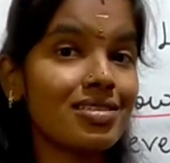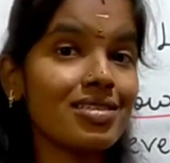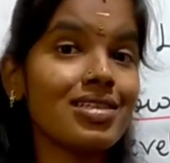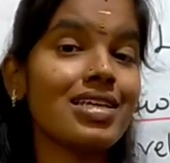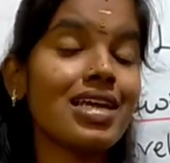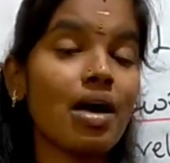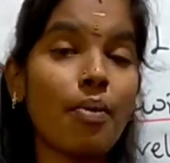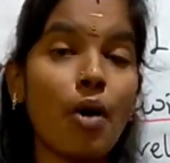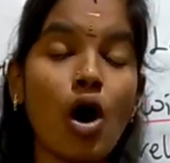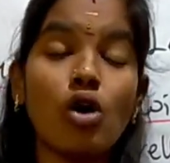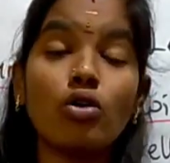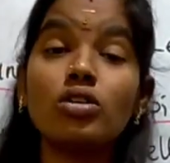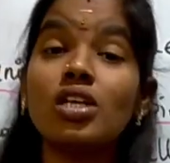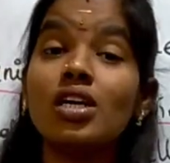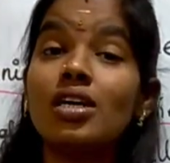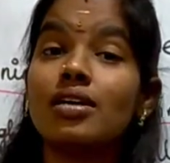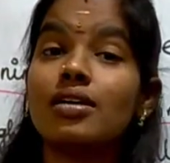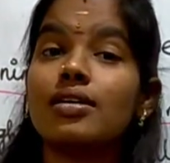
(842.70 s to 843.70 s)
see
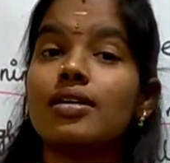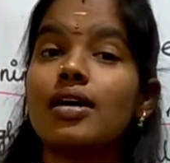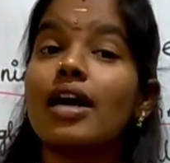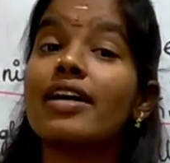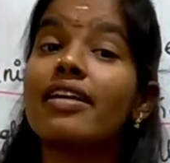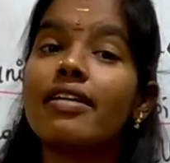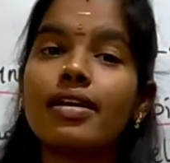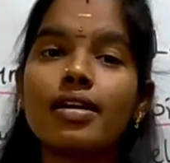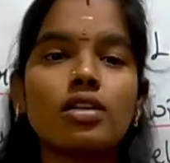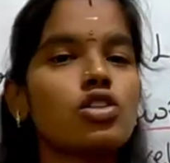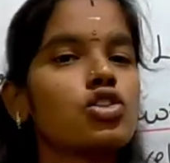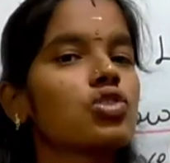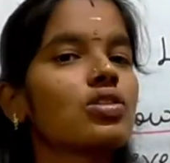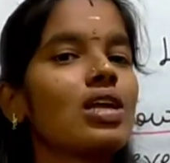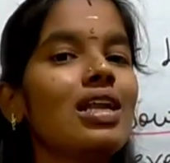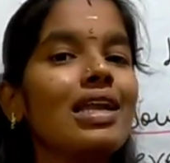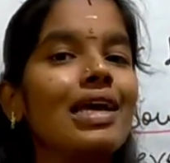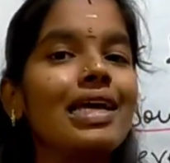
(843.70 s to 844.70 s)
about
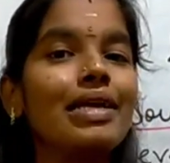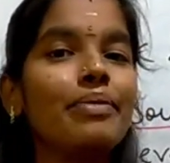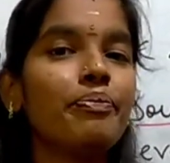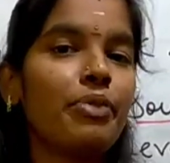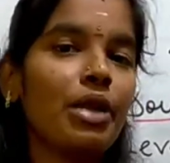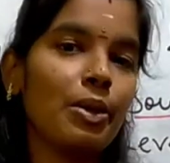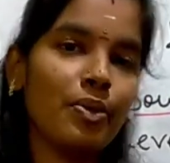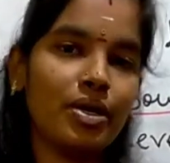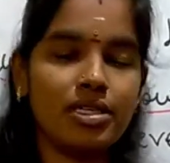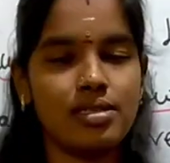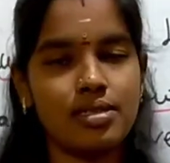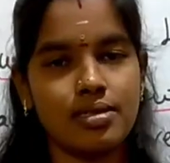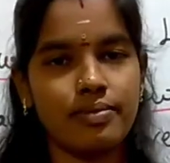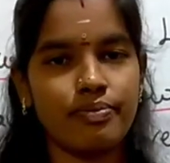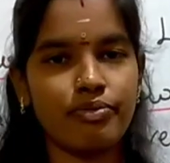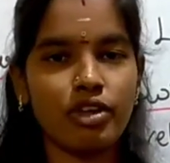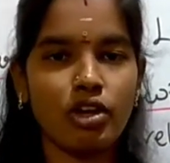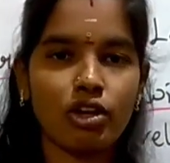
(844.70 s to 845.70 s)
agricultural
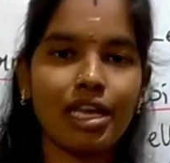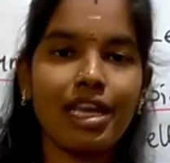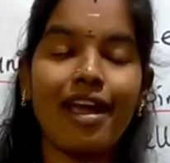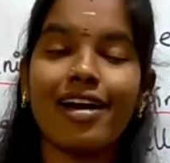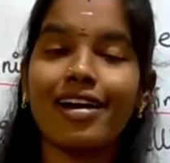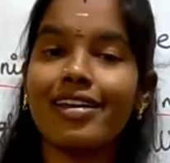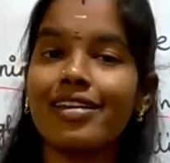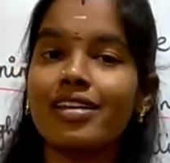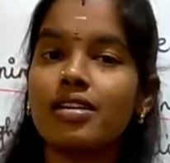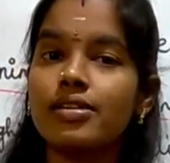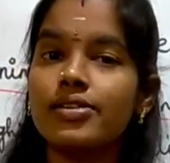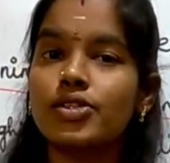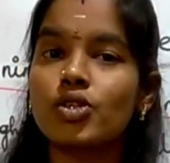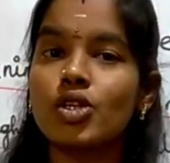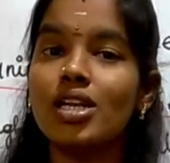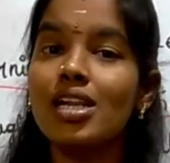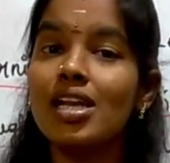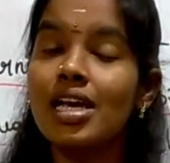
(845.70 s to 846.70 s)
implements. Okay,
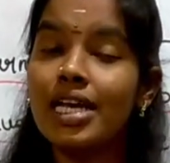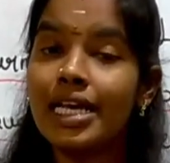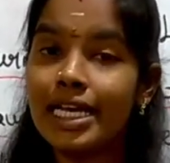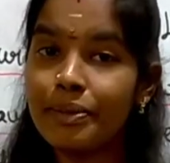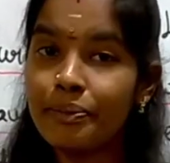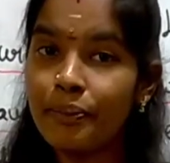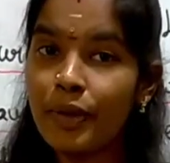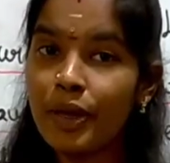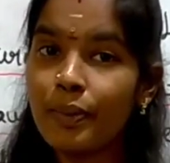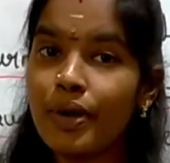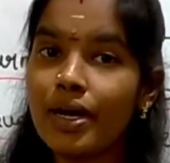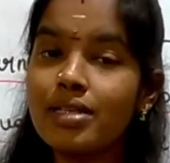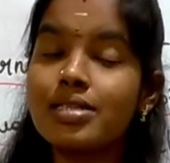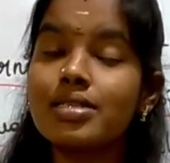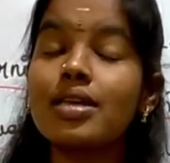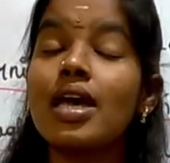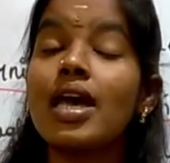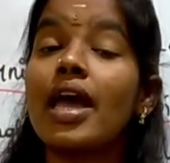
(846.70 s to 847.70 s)
agricultural
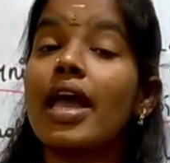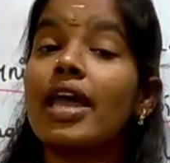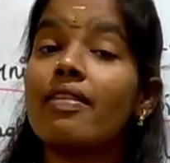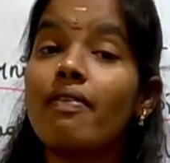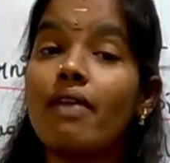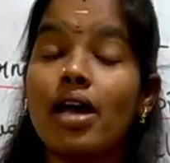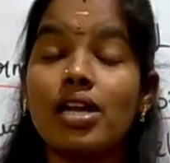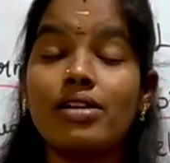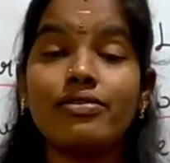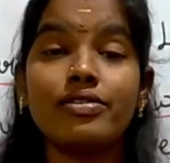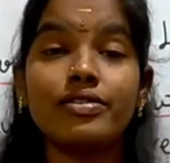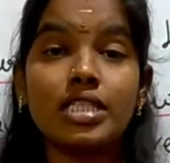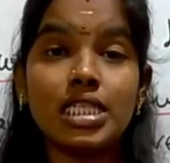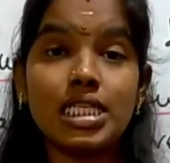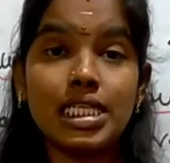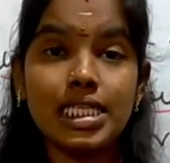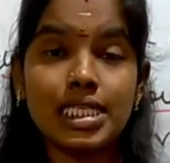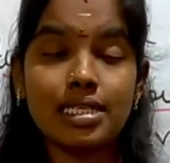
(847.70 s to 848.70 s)
implements. In that we
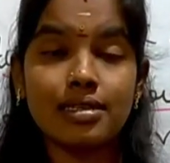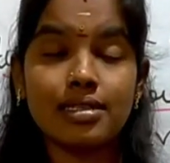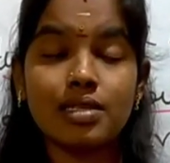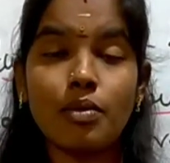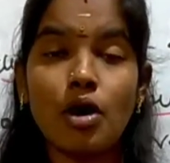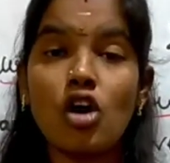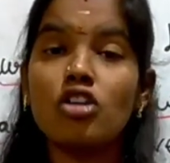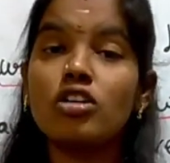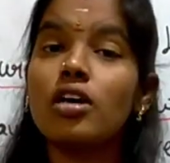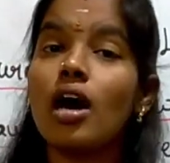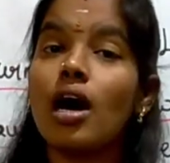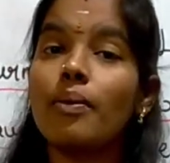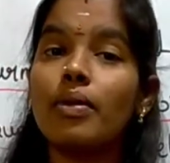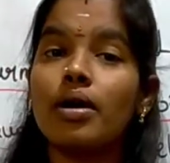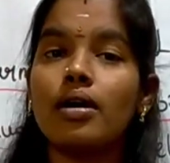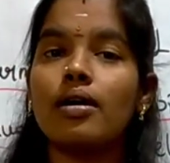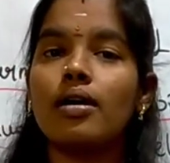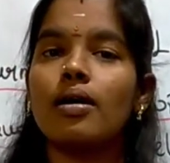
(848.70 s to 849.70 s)
will discuss about
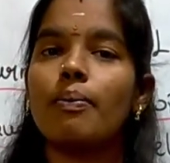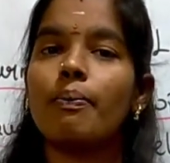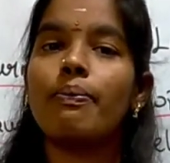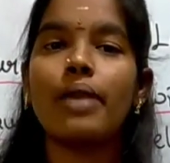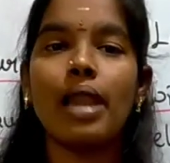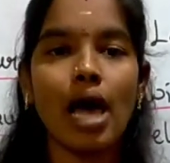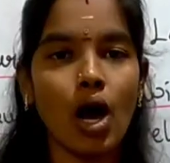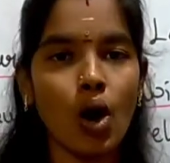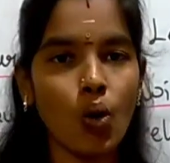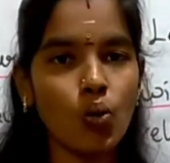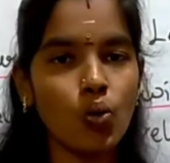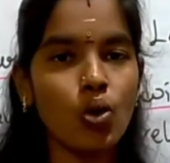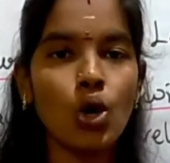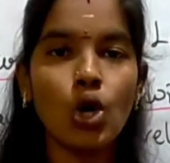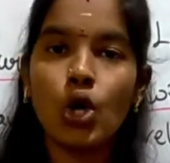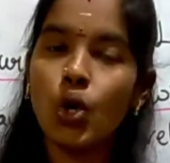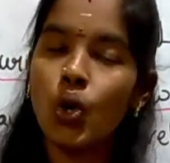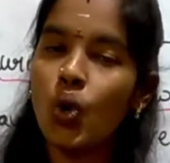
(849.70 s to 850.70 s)
plough,
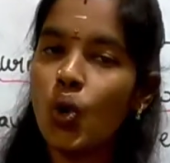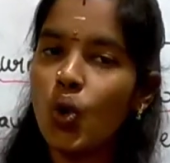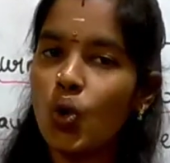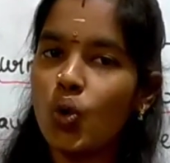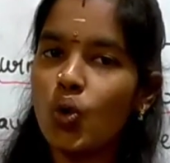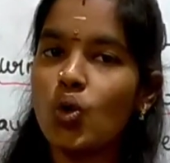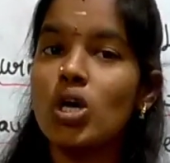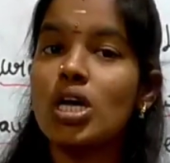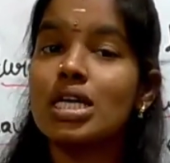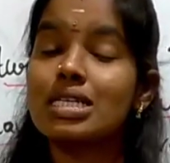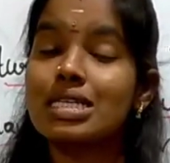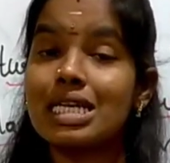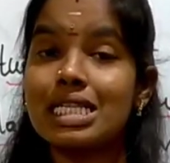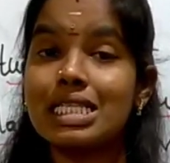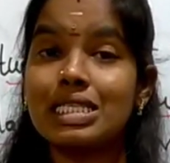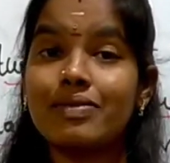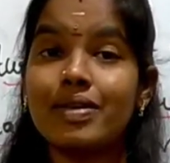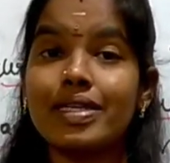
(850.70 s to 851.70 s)
hoe,
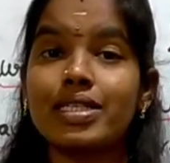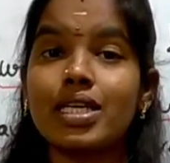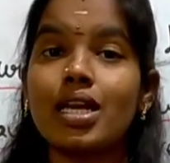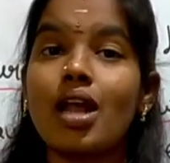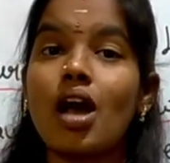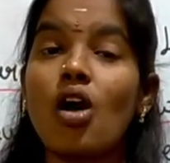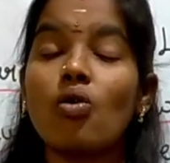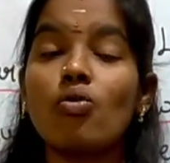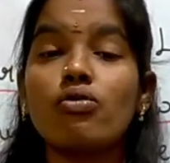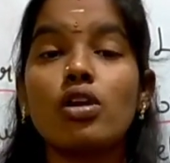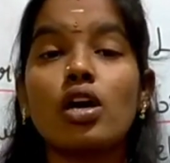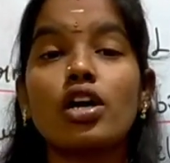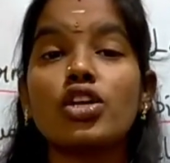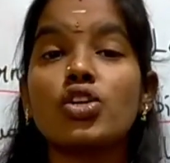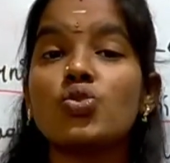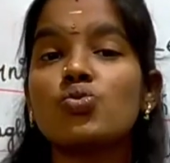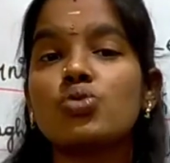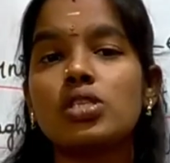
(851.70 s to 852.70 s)
cultivator, how we
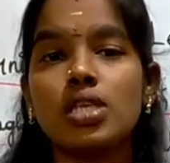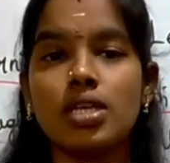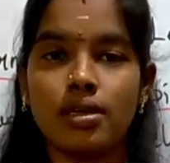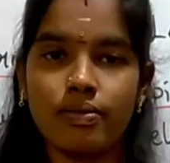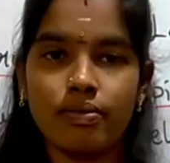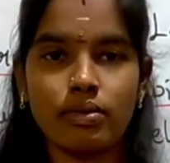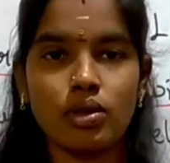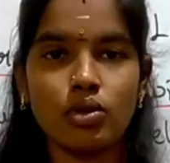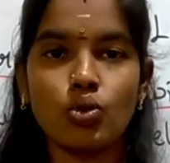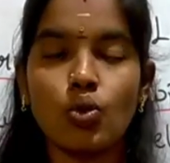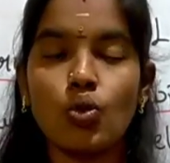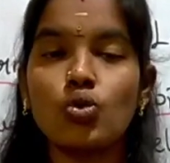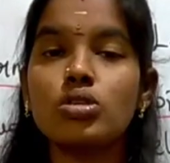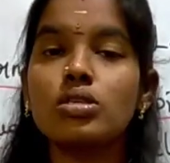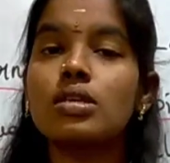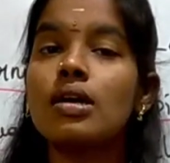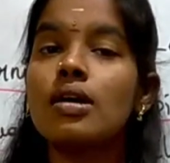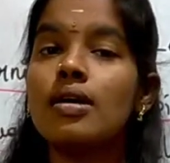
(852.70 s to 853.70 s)
are using
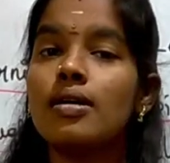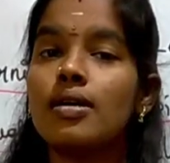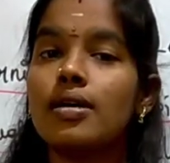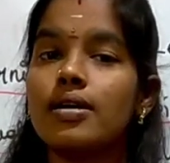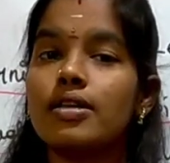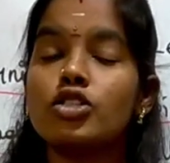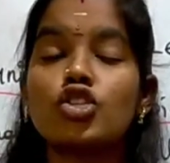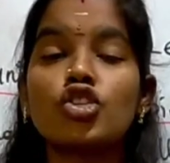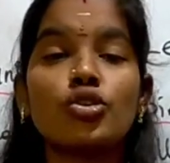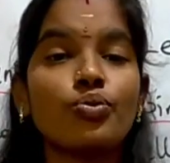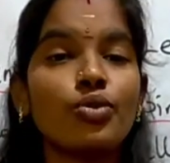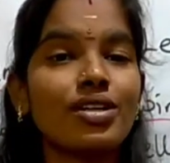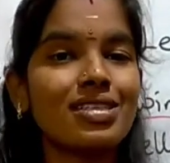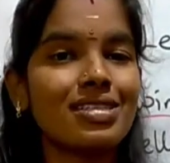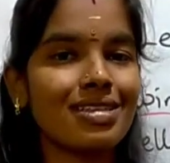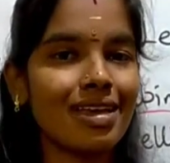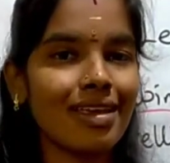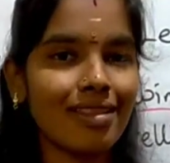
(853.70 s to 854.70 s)
those
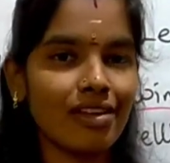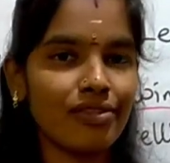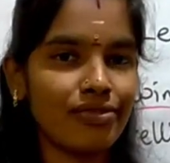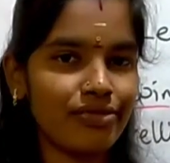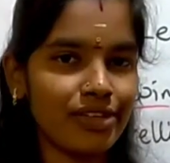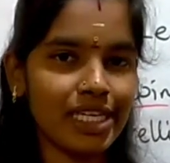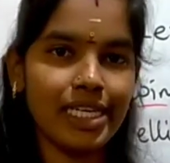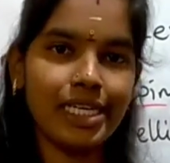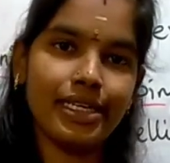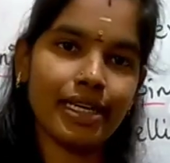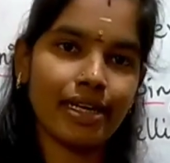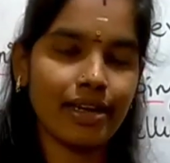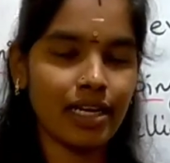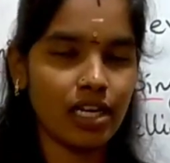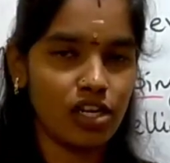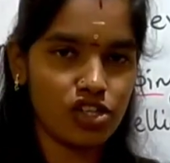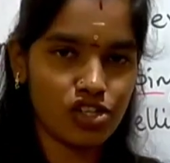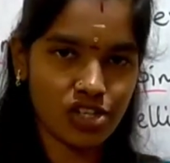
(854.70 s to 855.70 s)
instruments in the field,
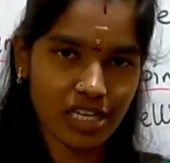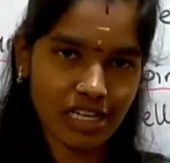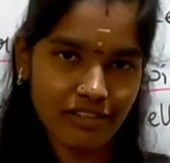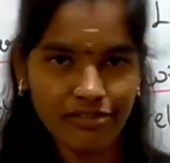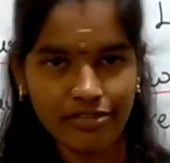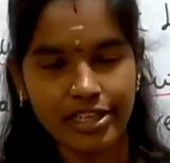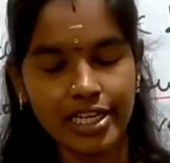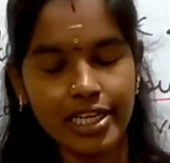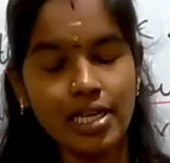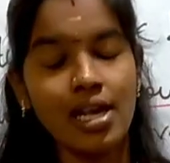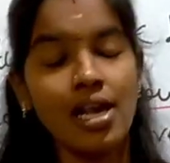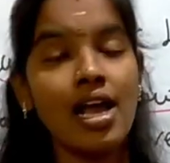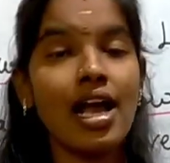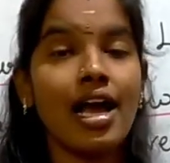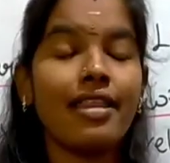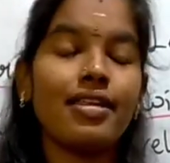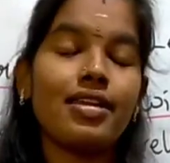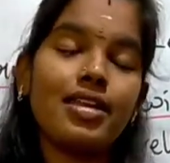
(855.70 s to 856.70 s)
agricultural field.
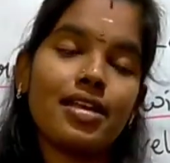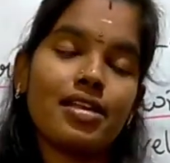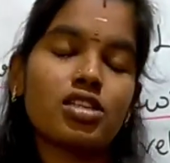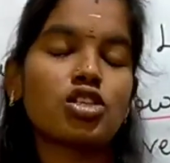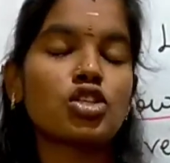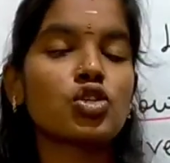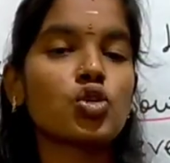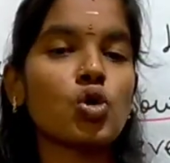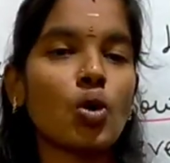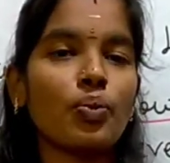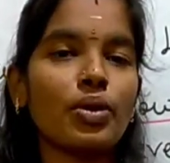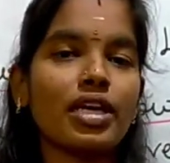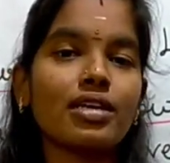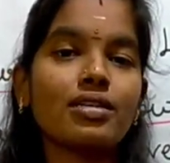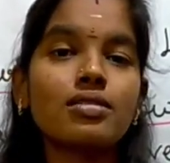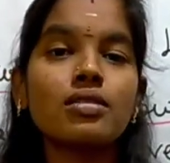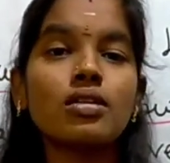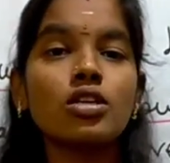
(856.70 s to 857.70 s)
And the next
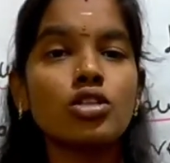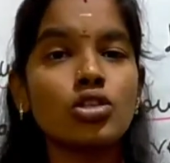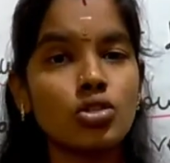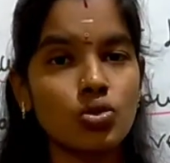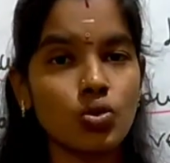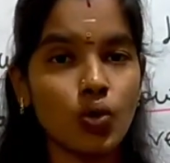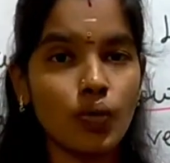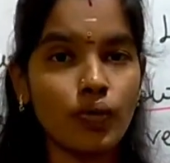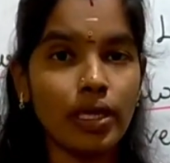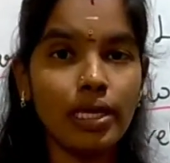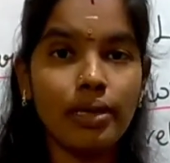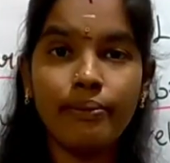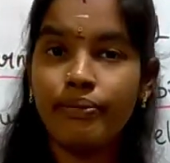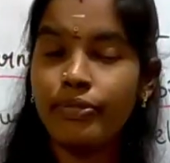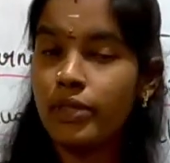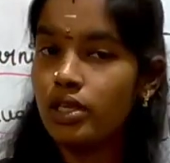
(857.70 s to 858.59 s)
topic is sowing.